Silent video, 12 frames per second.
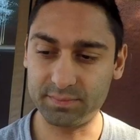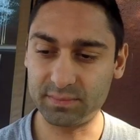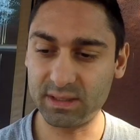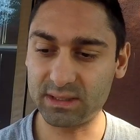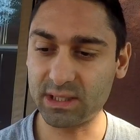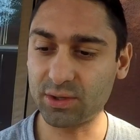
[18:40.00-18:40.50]

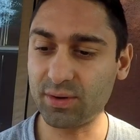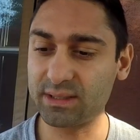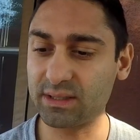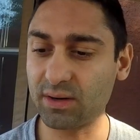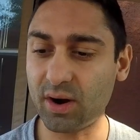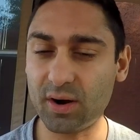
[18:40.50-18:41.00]
This is a great
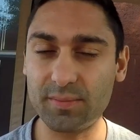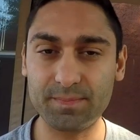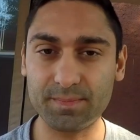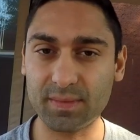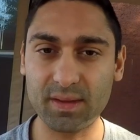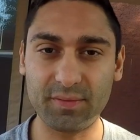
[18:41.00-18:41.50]
cigar
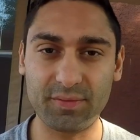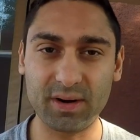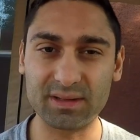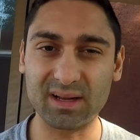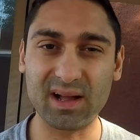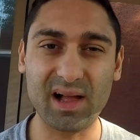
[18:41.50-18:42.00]
if you're
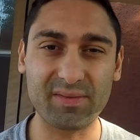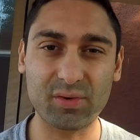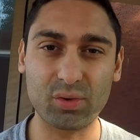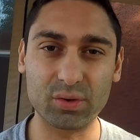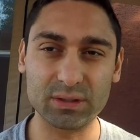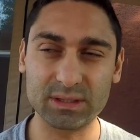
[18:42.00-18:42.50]
on the golf
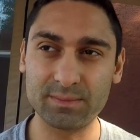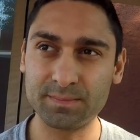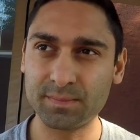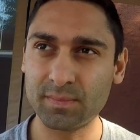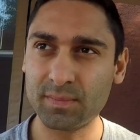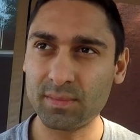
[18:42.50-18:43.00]
course
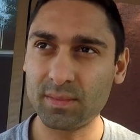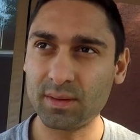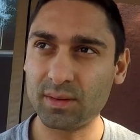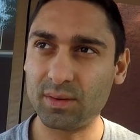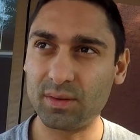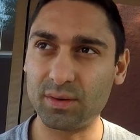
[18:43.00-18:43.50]

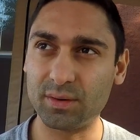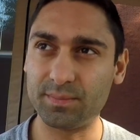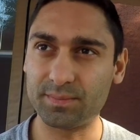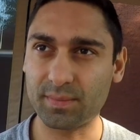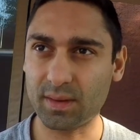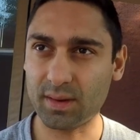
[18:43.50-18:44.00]
or
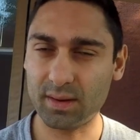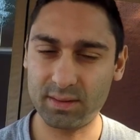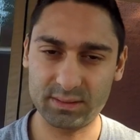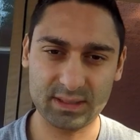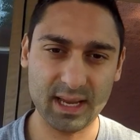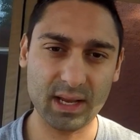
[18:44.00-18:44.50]

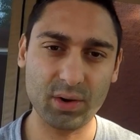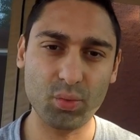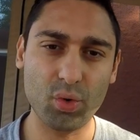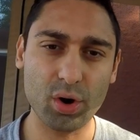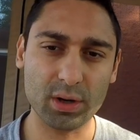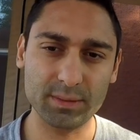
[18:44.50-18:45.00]
taking a
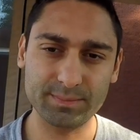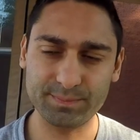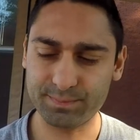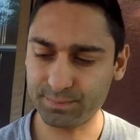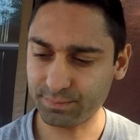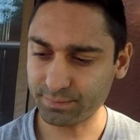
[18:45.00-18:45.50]
walk
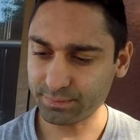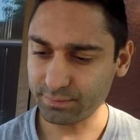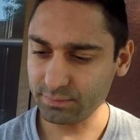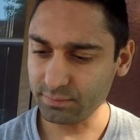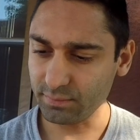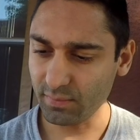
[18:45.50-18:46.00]

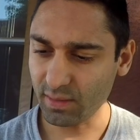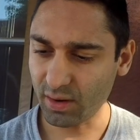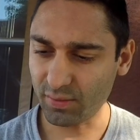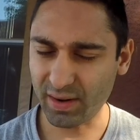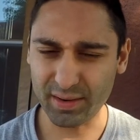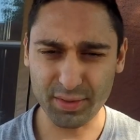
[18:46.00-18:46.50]

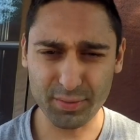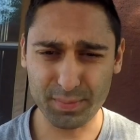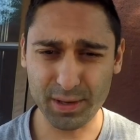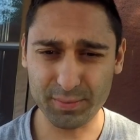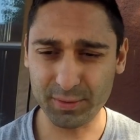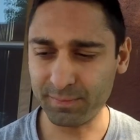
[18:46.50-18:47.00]
around other
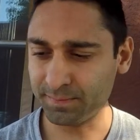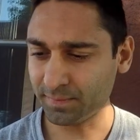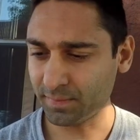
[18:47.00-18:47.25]
people.